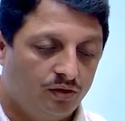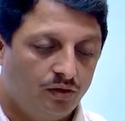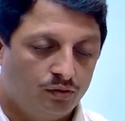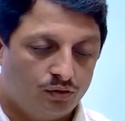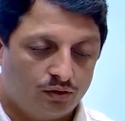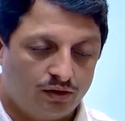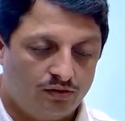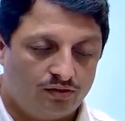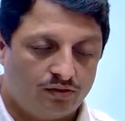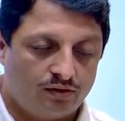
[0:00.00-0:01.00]
So this
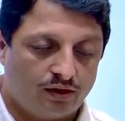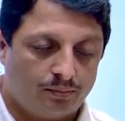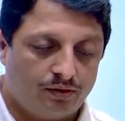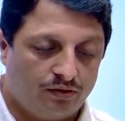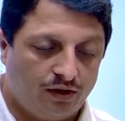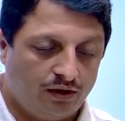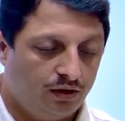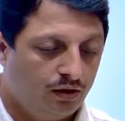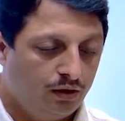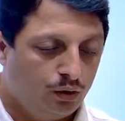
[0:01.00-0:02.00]
setup says that,
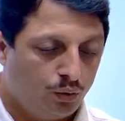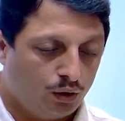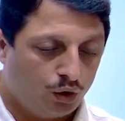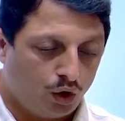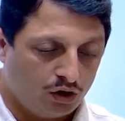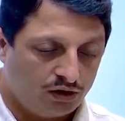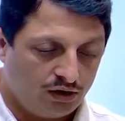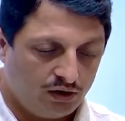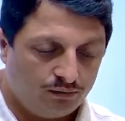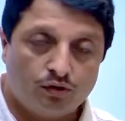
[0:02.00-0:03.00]
do you want to launch
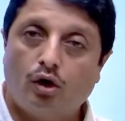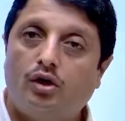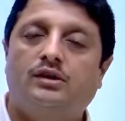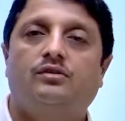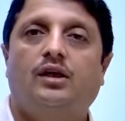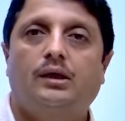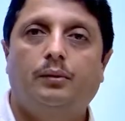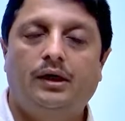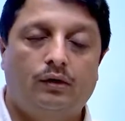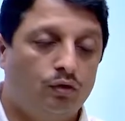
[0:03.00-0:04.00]
it? Launch is nothing
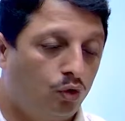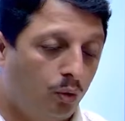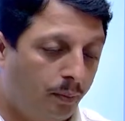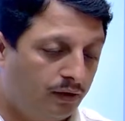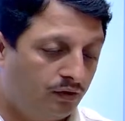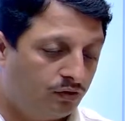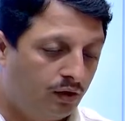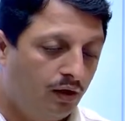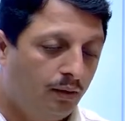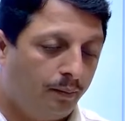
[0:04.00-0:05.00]
but it will open this
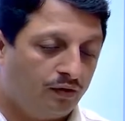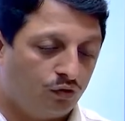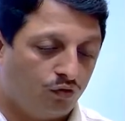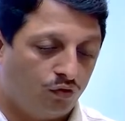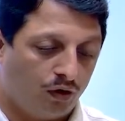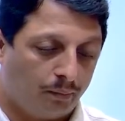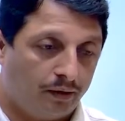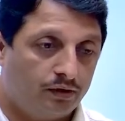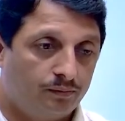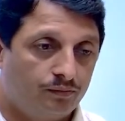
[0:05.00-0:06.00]
MySQL
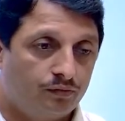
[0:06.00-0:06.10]
Workbench.